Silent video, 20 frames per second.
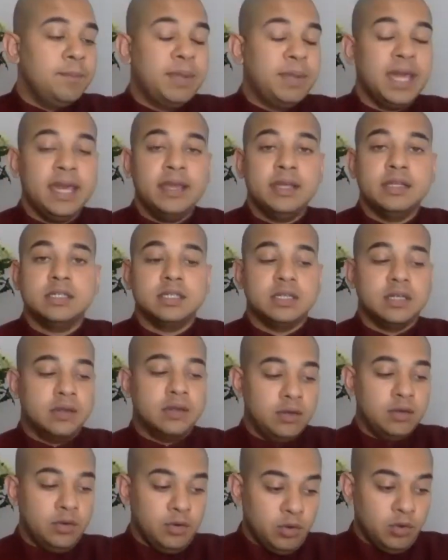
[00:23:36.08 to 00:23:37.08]

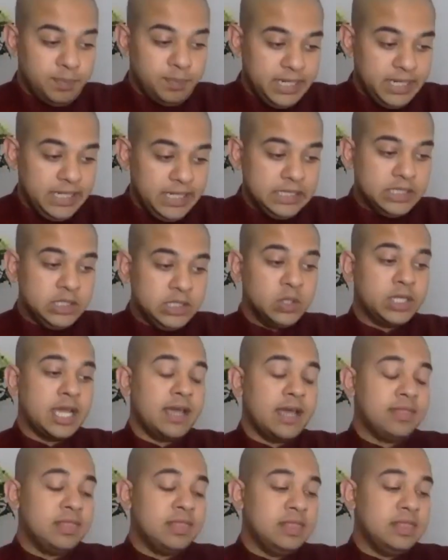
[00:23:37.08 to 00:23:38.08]
Please look
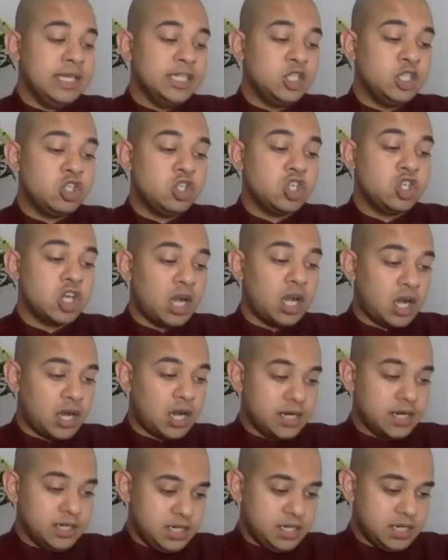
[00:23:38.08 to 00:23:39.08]
at the
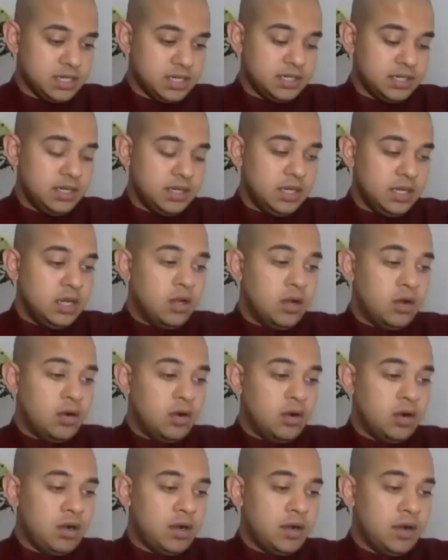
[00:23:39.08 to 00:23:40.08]
chart,
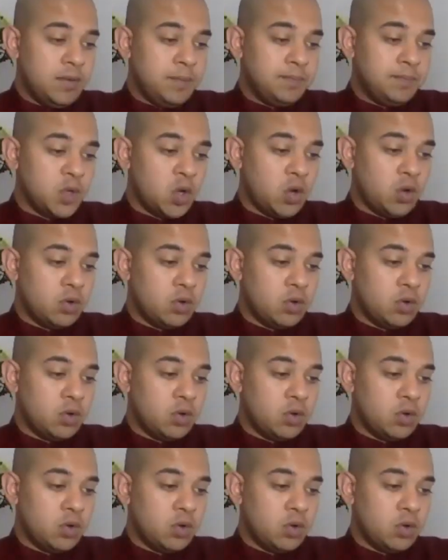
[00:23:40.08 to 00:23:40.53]
the